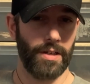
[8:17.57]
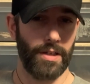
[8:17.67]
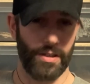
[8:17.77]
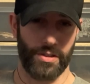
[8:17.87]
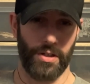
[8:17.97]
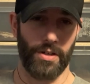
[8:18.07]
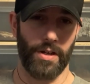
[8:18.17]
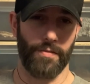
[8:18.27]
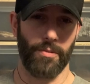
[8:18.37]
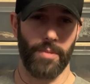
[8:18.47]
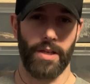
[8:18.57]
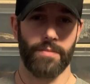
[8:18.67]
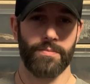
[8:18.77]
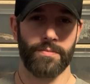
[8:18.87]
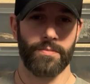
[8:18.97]
it's good enough for me.
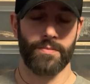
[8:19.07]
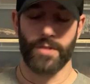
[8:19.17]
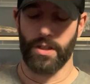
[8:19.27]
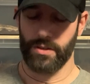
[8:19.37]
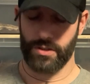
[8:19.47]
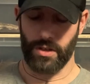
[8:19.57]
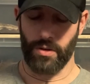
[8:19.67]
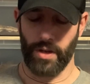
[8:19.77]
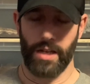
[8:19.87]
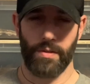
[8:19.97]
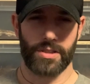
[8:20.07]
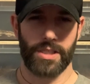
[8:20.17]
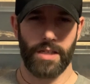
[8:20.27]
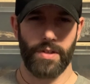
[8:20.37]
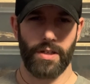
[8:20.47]
So anyways,
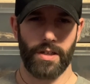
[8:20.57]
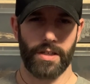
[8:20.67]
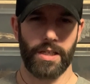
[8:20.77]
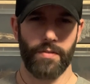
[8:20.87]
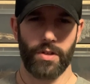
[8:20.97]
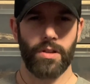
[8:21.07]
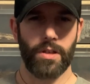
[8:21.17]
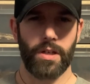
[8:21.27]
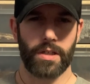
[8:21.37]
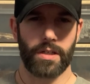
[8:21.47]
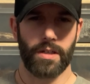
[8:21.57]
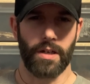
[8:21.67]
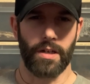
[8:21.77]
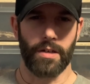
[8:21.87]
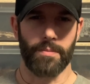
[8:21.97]
give it a look.
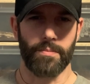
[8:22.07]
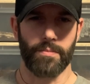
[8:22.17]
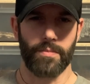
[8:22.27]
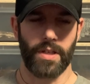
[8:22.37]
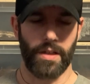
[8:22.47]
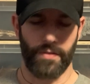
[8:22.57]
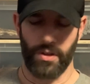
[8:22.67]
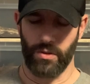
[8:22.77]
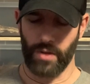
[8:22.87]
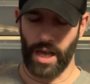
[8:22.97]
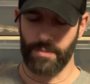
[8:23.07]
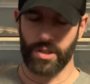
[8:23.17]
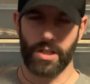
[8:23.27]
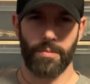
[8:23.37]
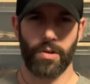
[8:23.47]
If you happen
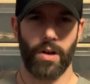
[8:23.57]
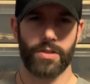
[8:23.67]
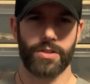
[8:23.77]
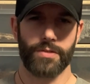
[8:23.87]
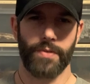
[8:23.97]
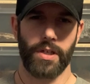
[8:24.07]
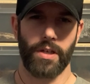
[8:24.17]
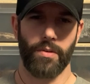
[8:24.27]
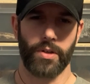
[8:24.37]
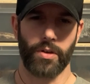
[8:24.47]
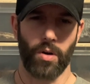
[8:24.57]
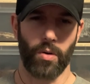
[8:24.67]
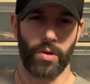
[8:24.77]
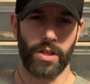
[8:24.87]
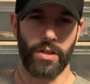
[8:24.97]
to come across this video and you're
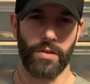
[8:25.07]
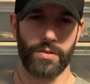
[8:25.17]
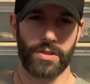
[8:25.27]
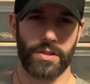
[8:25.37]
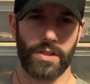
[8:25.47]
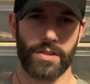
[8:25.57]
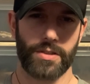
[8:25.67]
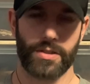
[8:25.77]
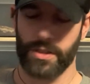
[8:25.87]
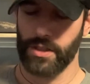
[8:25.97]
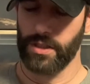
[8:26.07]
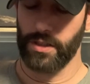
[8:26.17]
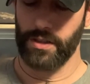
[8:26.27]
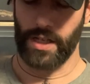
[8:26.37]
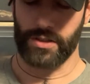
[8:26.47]
already using this,
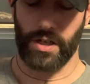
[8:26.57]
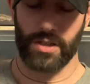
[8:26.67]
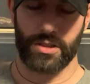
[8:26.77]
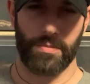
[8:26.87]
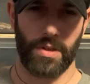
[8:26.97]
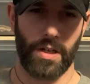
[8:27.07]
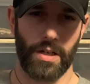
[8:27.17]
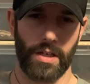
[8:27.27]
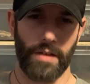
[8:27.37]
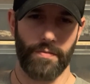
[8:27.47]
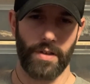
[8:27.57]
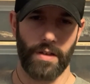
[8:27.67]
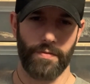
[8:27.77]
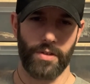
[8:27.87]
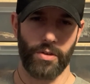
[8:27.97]
that's awesome.
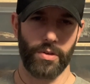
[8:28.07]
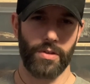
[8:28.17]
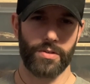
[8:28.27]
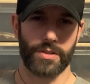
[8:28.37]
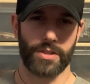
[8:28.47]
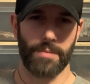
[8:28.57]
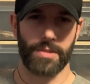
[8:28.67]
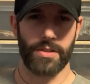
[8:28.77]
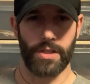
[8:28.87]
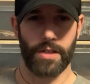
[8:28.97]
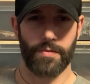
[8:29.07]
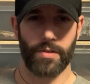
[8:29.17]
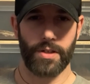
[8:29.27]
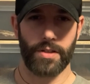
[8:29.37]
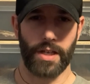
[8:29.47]
If you're using something
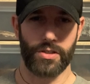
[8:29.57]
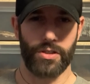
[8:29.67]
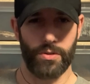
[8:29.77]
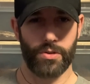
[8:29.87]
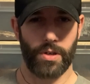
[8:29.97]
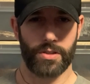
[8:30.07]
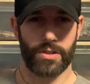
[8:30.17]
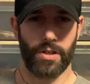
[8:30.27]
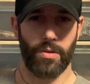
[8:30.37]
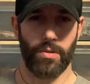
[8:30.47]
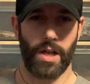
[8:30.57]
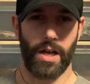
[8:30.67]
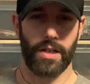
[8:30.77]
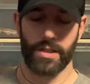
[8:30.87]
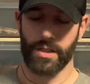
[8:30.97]
different that you trust a whole lot,